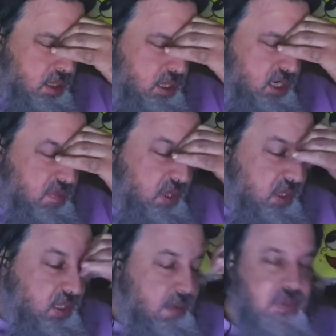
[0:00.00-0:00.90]
Just
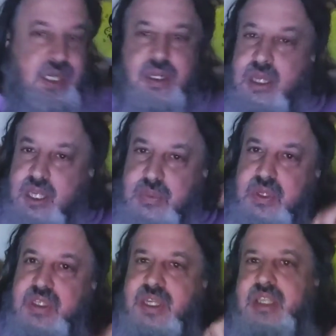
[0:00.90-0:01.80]
because something is
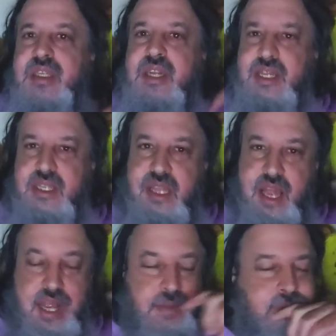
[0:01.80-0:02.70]
presented as a
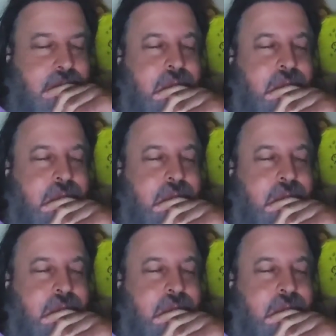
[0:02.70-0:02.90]
lie